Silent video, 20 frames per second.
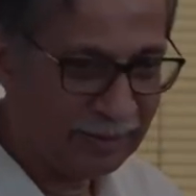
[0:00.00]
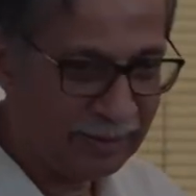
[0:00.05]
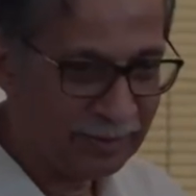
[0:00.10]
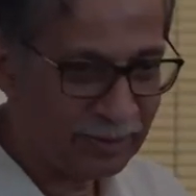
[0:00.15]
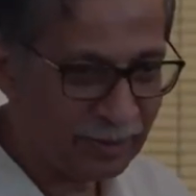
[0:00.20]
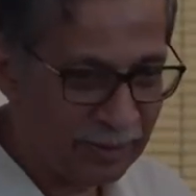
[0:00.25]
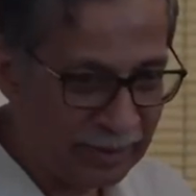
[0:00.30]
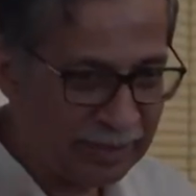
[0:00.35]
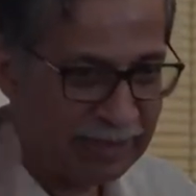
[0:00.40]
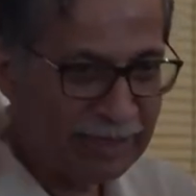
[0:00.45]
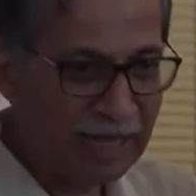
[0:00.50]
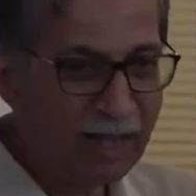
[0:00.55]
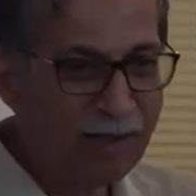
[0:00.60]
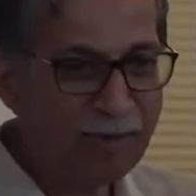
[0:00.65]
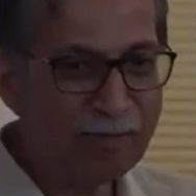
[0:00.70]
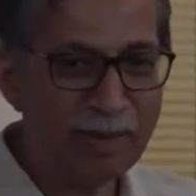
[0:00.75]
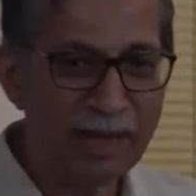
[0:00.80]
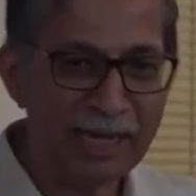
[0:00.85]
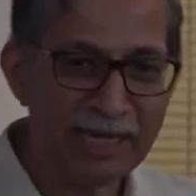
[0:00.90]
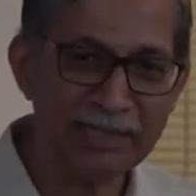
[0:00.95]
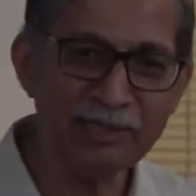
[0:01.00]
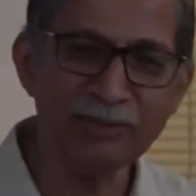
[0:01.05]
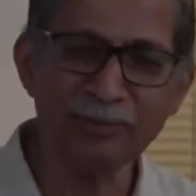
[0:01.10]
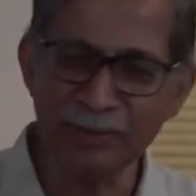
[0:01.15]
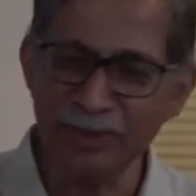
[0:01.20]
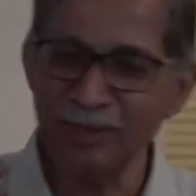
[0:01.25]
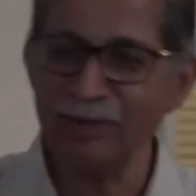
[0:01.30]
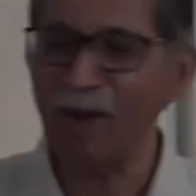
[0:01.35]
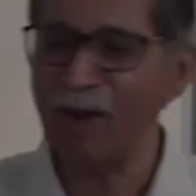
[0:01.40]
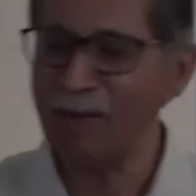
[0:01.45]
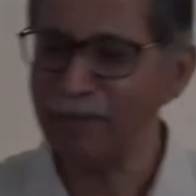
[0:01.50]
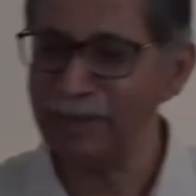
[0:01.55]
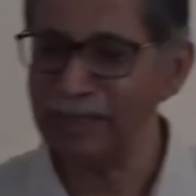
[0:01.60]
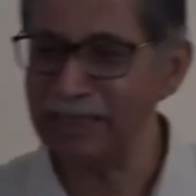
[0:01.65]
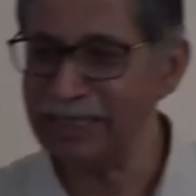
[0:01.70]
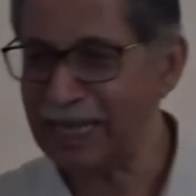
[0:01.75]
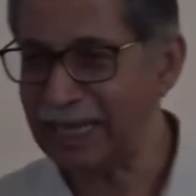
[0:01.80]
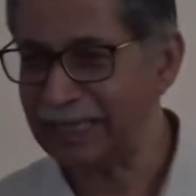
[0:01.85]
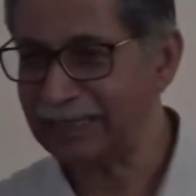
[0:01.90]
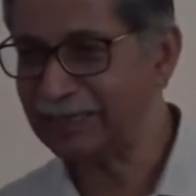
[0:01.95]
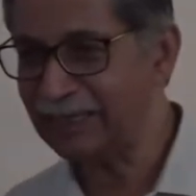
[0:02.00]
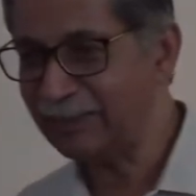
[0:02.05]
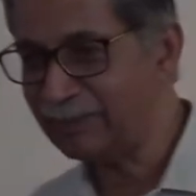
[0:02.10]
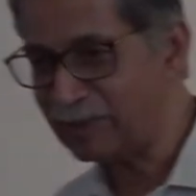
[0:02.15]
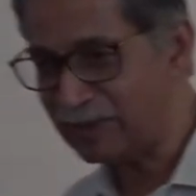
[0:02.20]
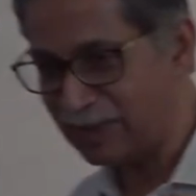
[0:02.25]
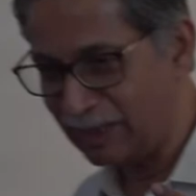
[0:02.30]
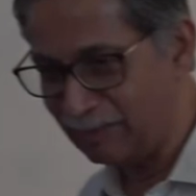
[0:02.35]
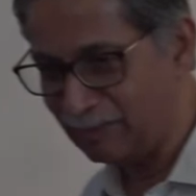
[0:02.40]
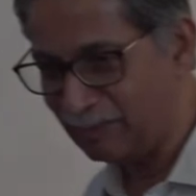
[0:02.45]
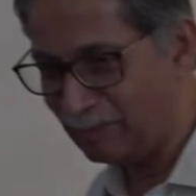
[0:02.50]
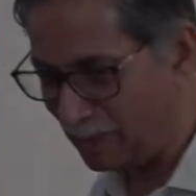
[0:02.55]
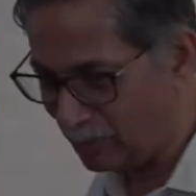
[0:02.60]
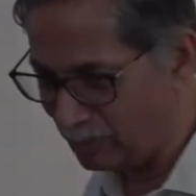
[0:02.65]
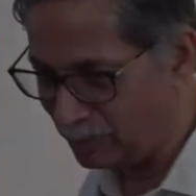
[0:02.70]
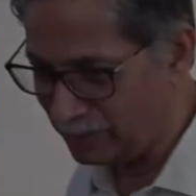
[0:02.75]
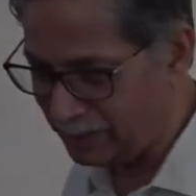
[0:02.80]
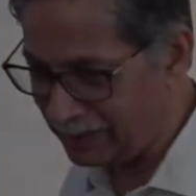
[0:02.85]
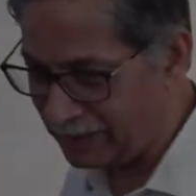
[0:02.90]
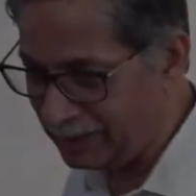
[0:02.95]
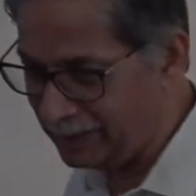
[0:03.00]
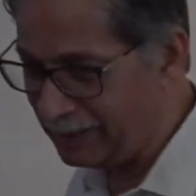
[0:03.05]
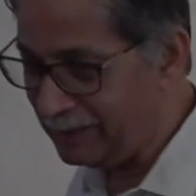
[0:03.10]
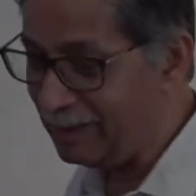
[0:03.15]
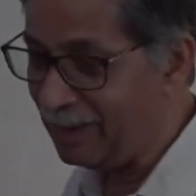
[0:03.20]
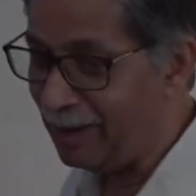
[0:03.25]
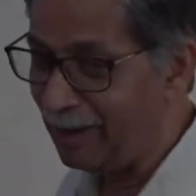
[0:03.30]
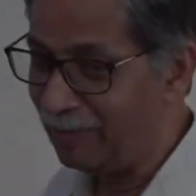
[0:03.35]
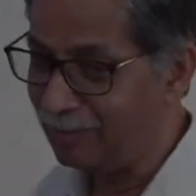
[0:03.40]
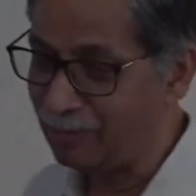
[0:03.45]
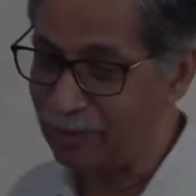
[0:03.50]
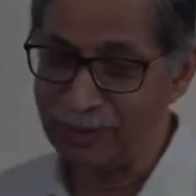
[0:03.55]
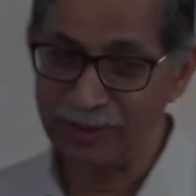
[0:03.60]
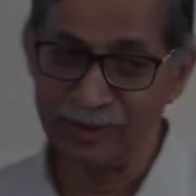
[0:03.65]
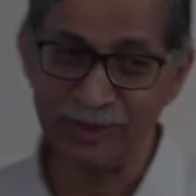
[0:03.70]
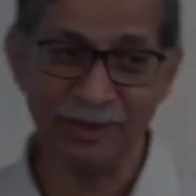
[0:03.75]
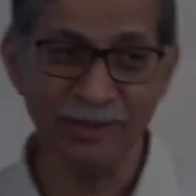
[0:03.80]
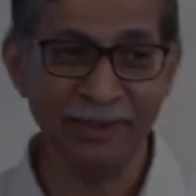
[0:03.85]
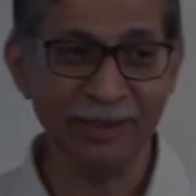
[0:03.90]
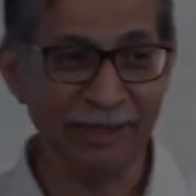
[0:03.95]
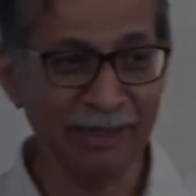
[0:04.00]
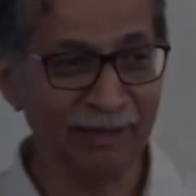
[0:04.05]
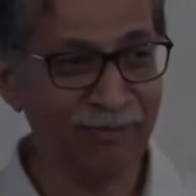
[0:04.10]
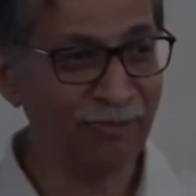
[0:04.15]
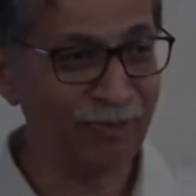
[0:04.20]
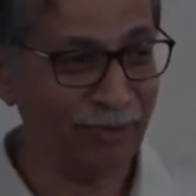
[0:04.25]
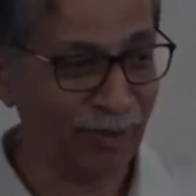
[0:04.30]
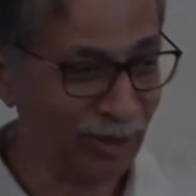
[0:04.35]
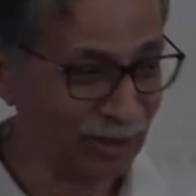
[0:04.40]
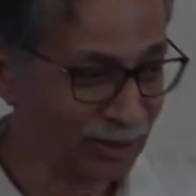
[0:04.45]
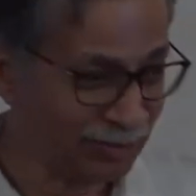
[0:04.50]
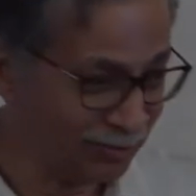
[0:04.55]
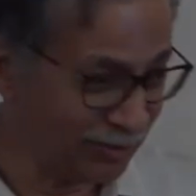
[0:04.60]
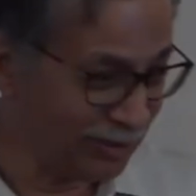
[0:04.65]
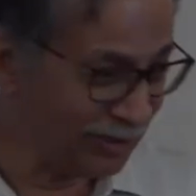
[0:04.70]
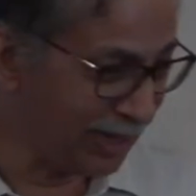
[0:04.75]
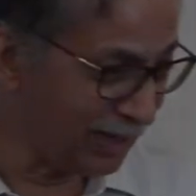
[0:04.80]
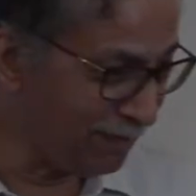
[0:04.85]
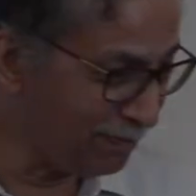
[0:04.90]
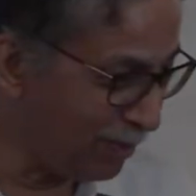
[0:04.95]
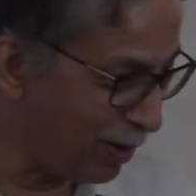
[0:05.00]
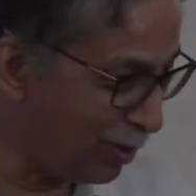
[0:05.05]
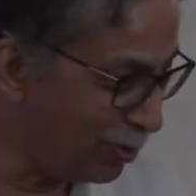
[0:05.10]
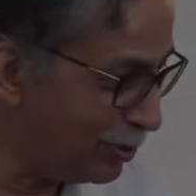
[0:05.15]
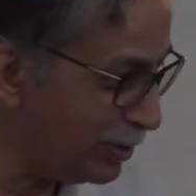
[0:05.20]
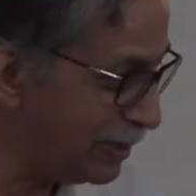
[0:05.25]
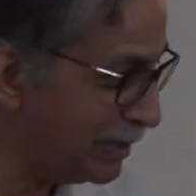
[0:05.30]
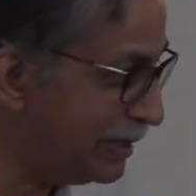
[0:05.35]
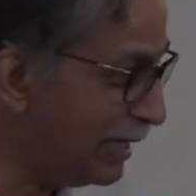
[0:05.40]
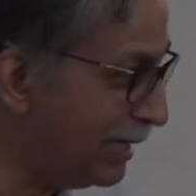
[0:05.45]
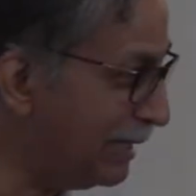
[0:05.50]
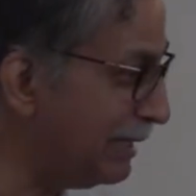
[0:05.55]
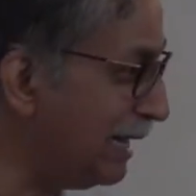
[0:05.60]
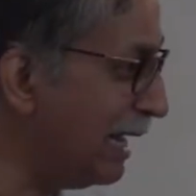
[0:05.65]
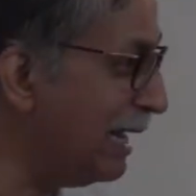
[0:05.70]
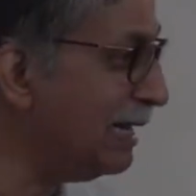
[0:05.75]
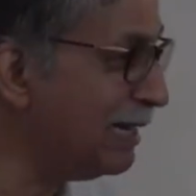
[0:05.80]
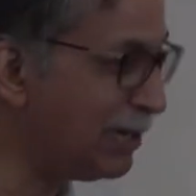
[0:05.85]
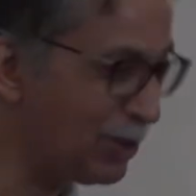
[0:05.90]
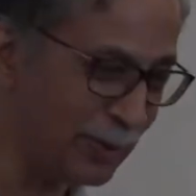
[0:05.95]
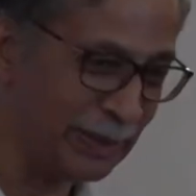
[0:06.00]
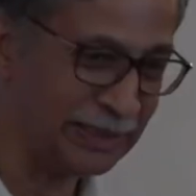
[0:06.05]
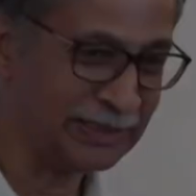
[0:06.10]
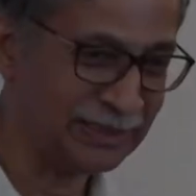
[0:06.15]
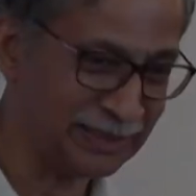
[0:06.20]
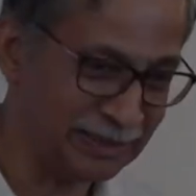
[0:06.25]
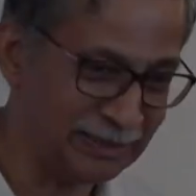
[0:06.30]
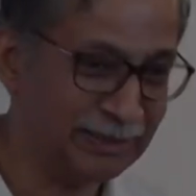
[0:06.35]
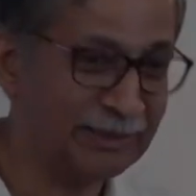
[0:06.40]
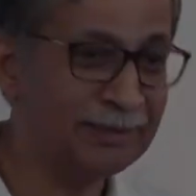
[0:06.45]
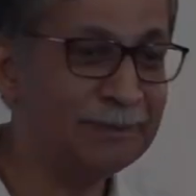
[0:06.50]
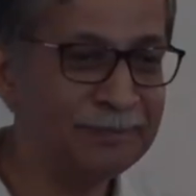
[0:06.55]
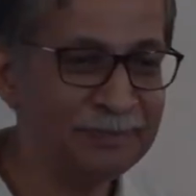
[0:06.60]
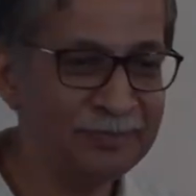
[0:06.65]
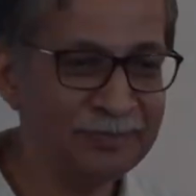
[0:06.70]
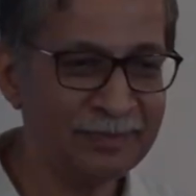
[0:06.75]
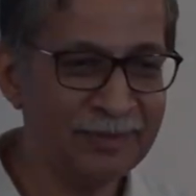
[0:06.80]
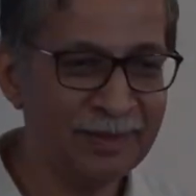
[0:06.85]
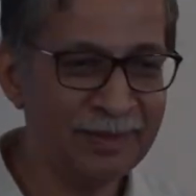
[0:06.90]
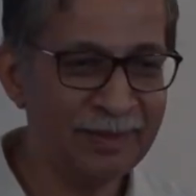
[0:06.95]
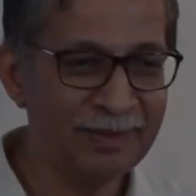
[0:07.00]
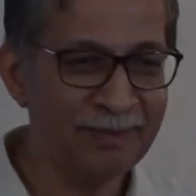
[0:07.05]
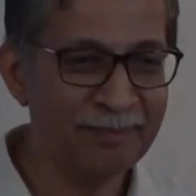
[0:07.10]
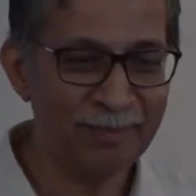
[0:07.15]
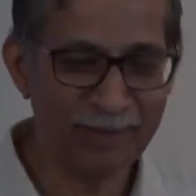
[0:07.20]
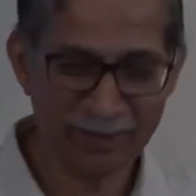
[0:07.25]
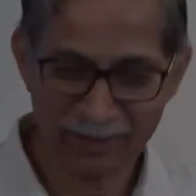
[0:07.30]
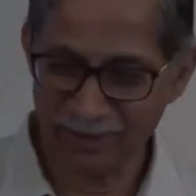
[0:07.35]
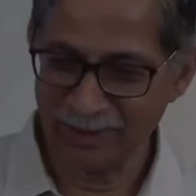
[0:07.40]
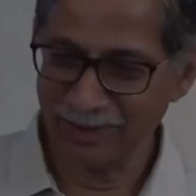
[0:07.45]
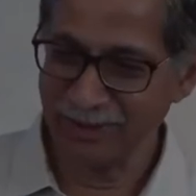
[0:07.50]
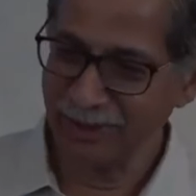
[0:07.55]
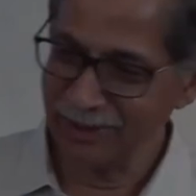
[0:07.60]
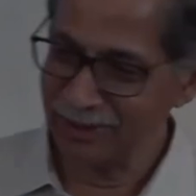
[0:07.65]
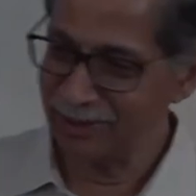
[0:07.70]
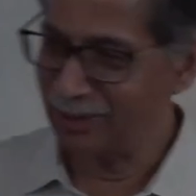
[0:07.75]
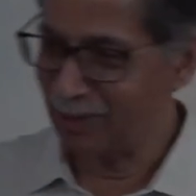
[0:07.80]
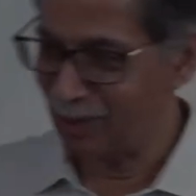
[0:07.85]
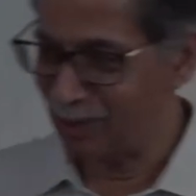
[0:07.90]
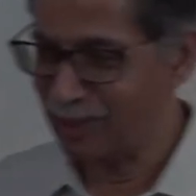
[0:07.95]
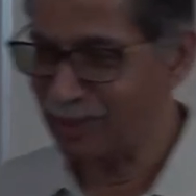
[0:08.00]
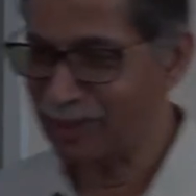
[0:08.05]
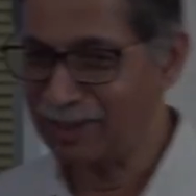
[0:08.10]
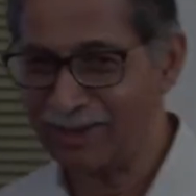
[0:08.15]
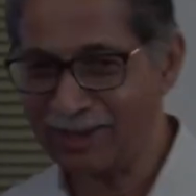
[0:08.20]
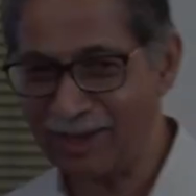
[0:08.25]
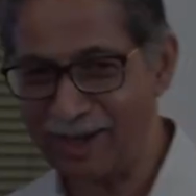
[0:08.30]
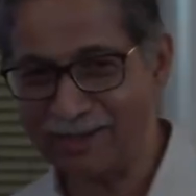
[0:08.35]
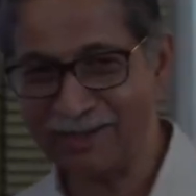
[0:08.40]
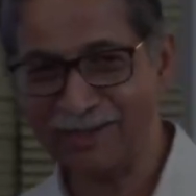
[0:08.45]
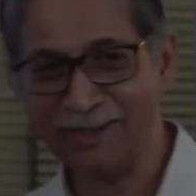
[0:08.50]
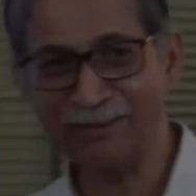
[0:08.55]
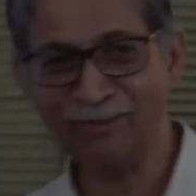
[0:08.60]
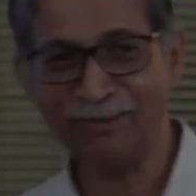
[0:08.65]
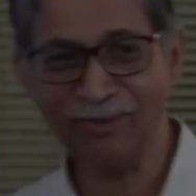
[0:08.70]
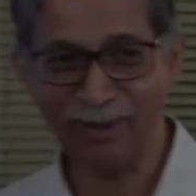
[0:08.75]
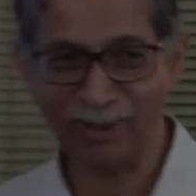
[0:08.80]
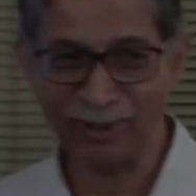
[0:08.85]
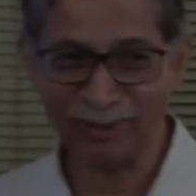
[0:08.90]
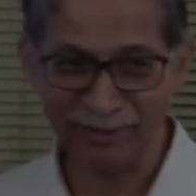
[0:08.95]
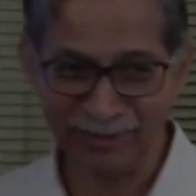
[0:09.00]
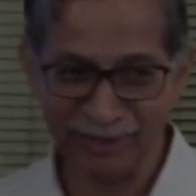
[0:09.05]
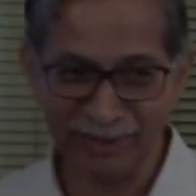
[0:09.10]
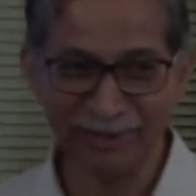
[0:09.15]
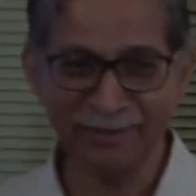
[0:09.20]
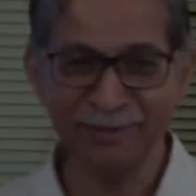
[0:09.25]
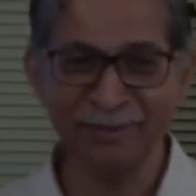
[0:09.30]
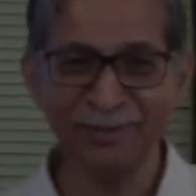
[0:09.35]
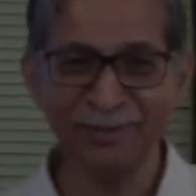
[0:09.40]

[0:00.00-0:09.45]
So in our minds we commonly accept some boundary. Of course, in philosophy that boundary is entirely questioned, but this is not a class in philosophy.